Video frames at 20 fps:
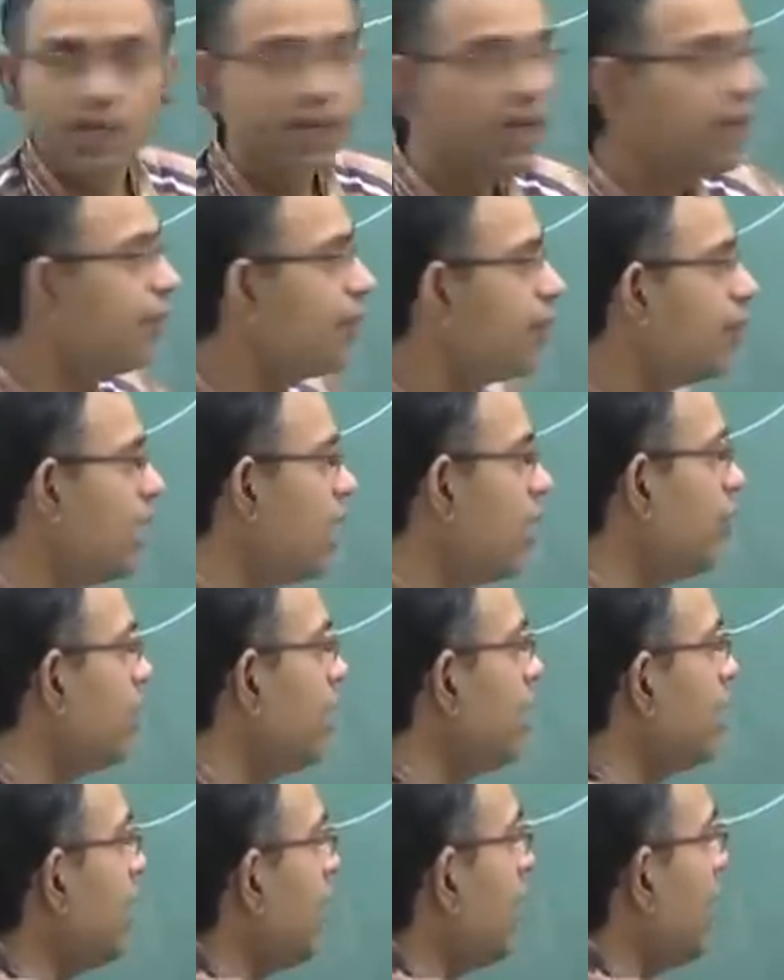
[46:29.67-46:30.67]
If you now
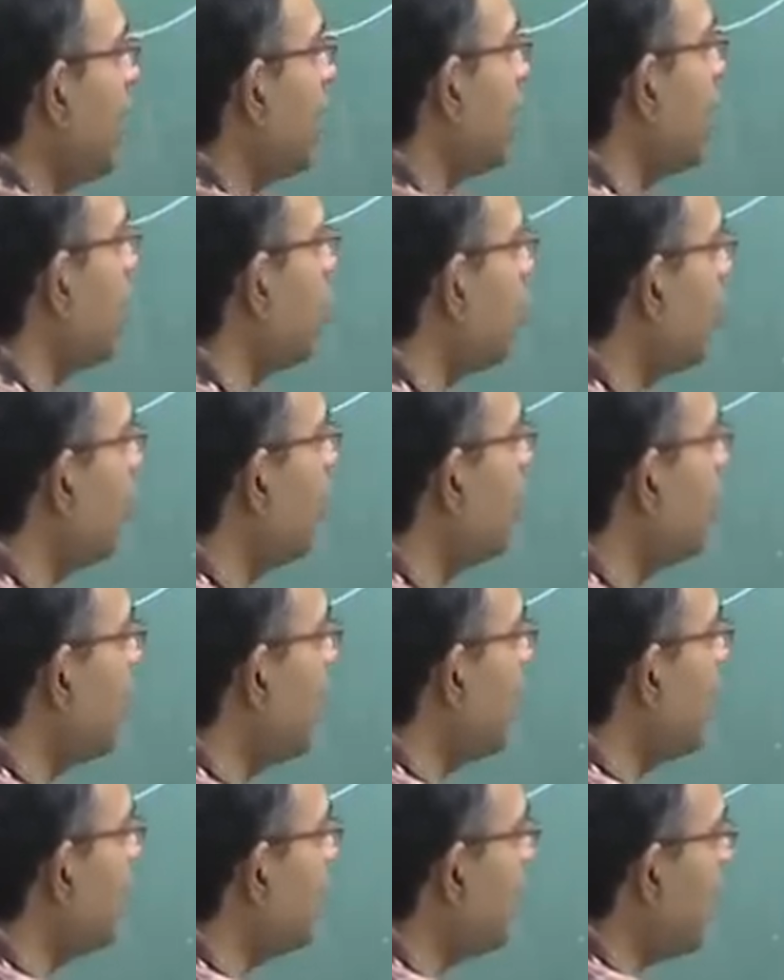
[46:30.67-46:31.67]
integrate it over the
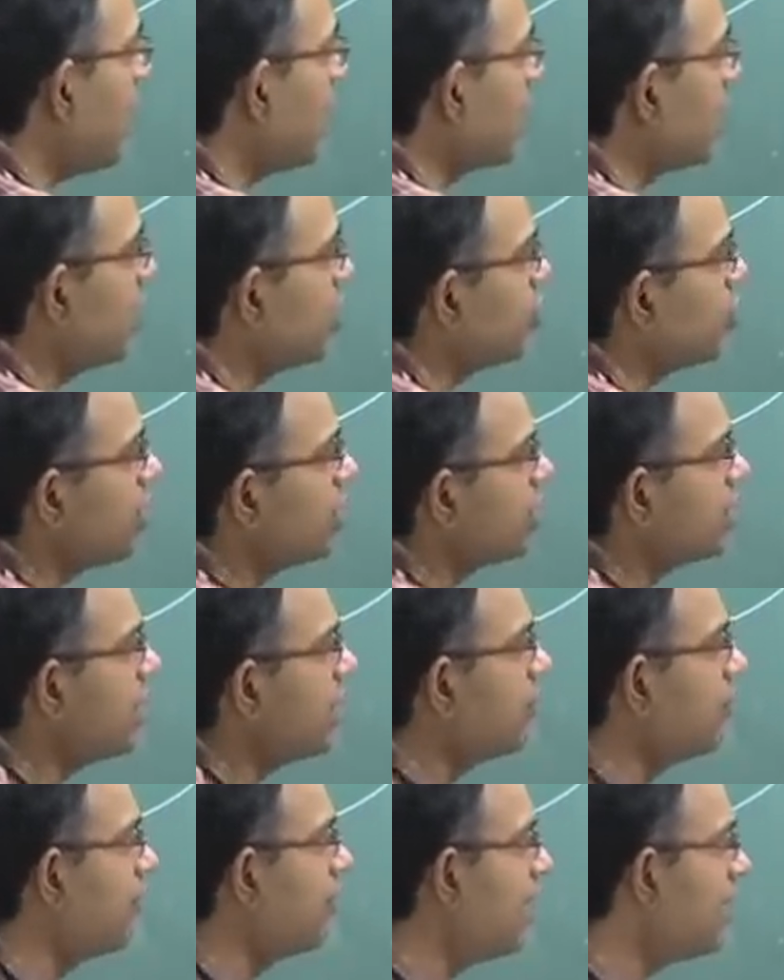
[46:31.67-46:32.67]
entire control
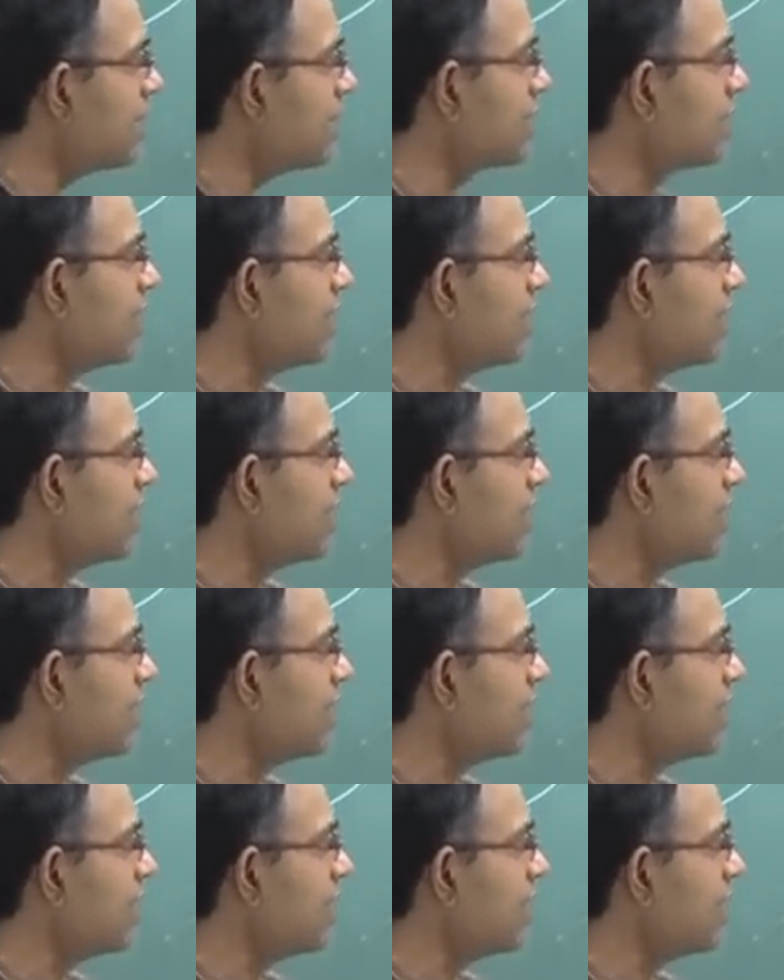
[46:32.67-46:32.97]
surface,